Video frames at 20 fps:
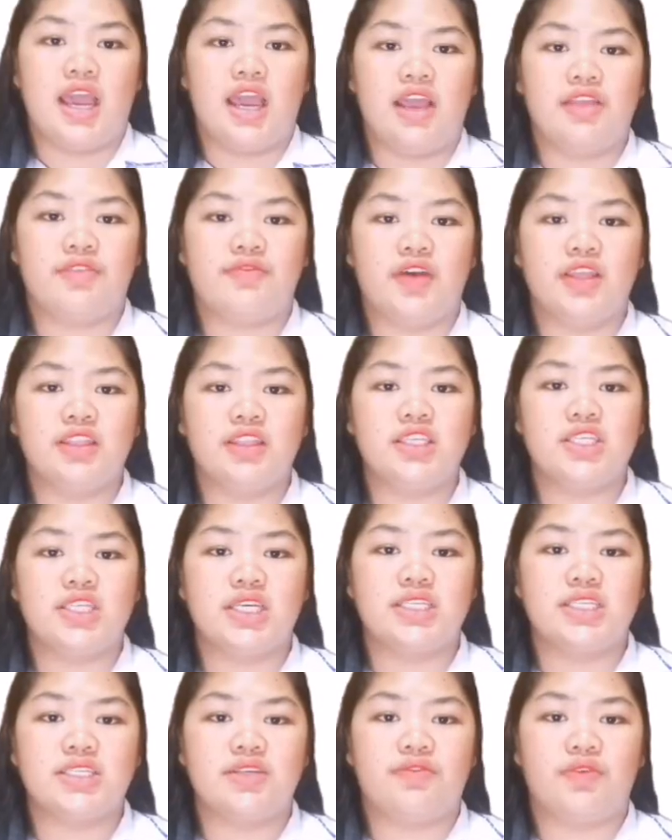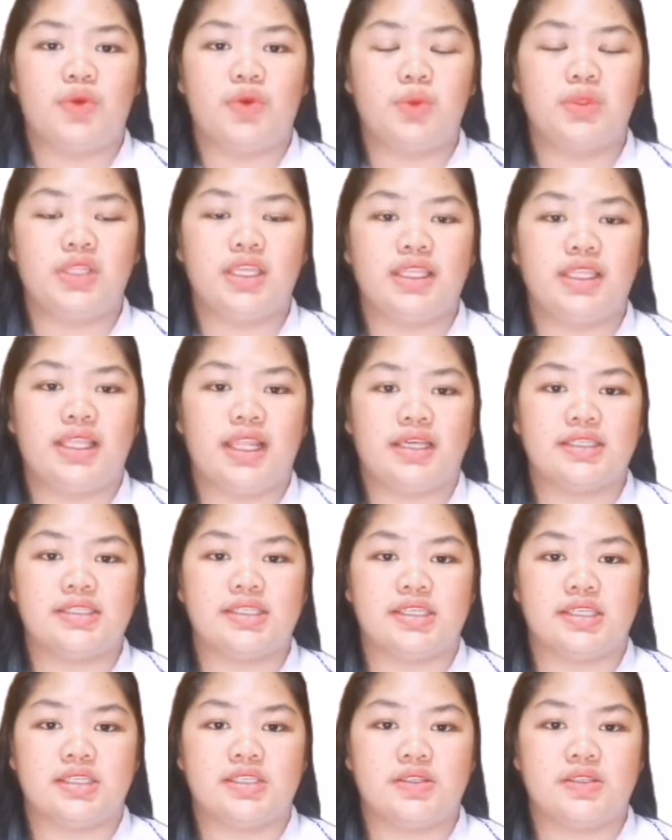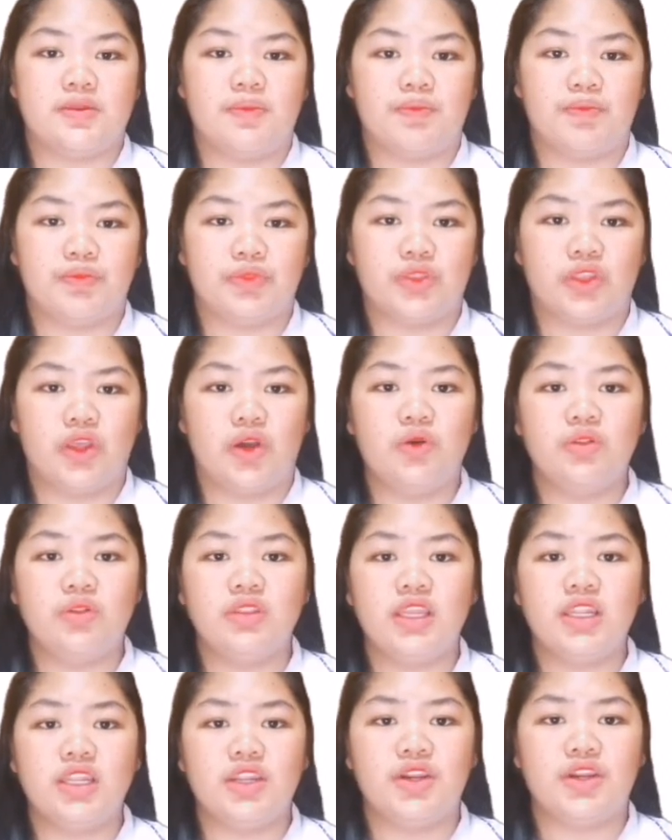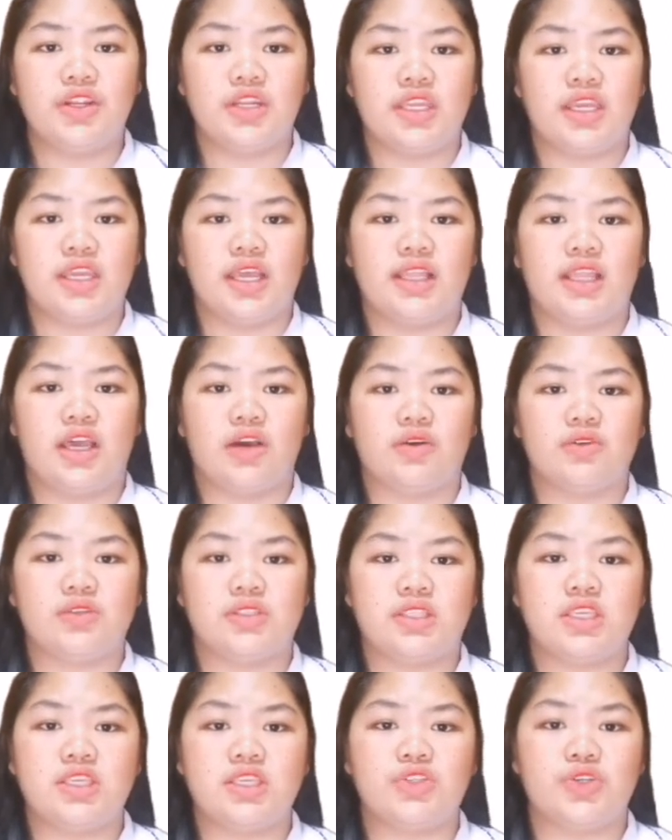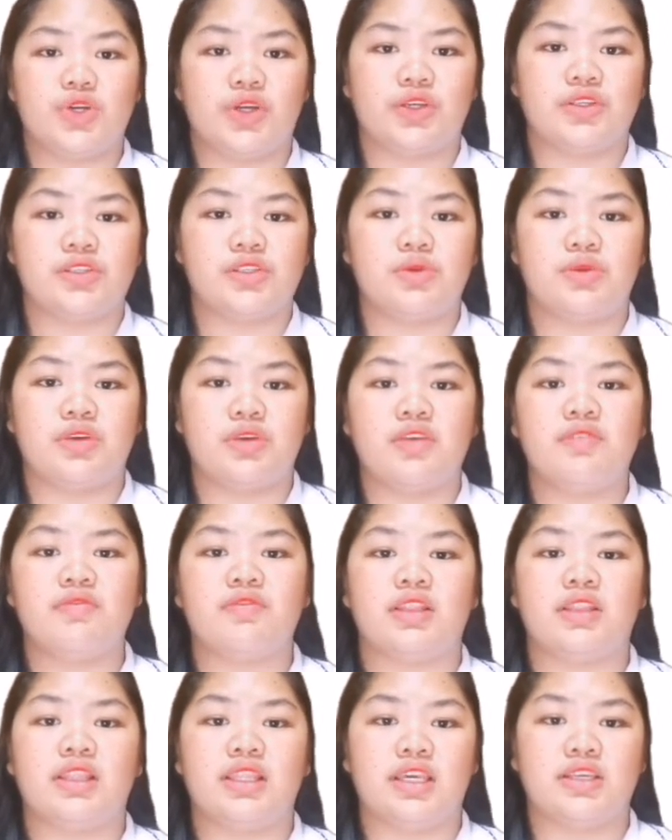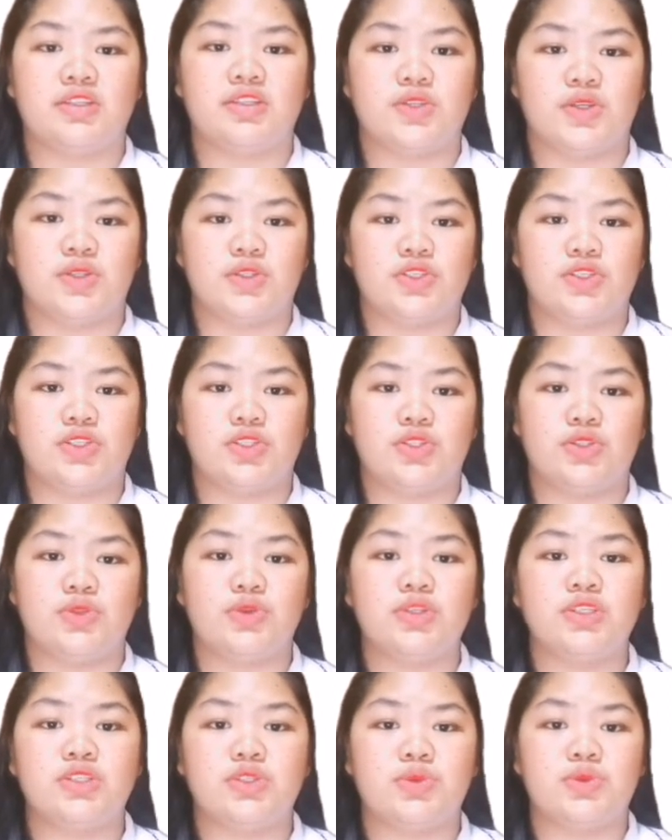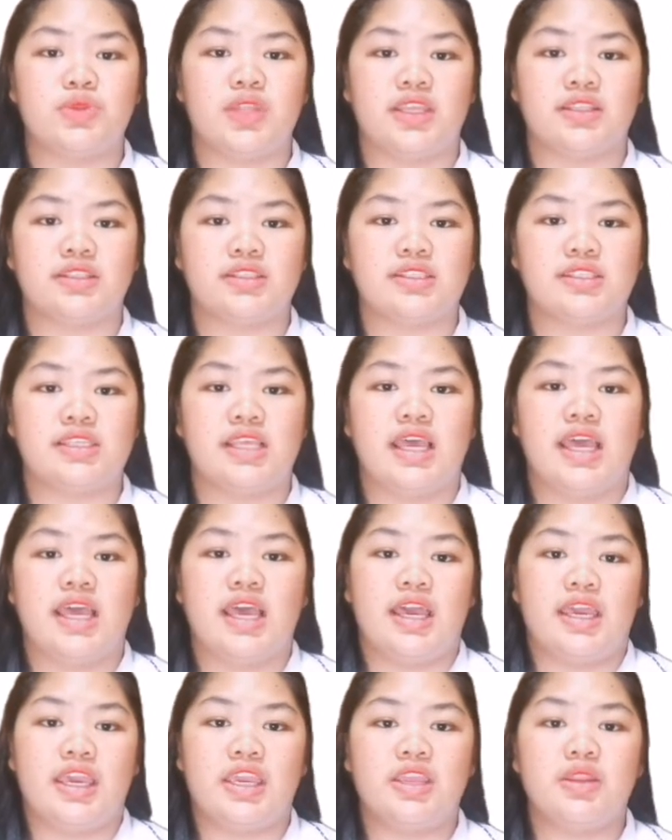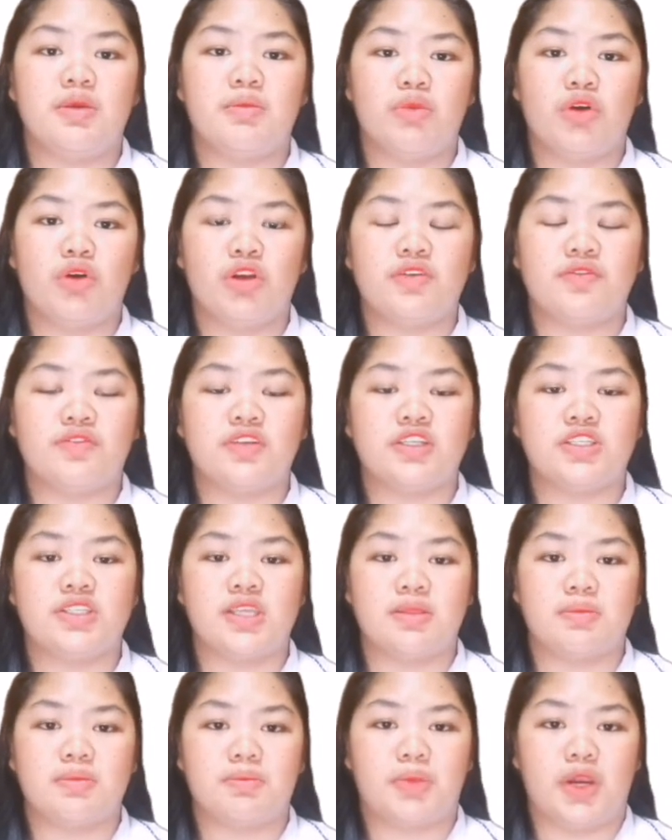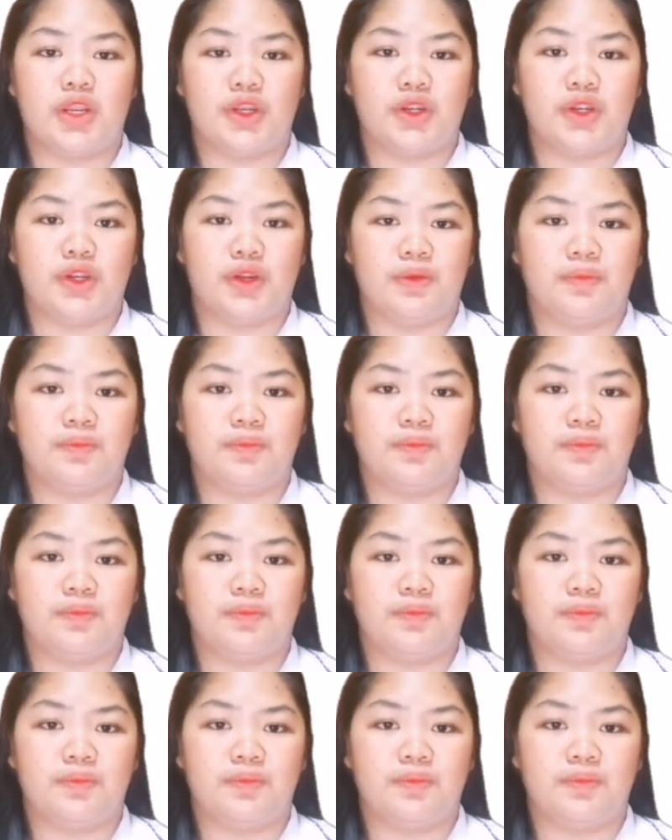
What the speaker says: Advantages of online classes. Online learning allows teachers to give lessons to students in a more efficient manner.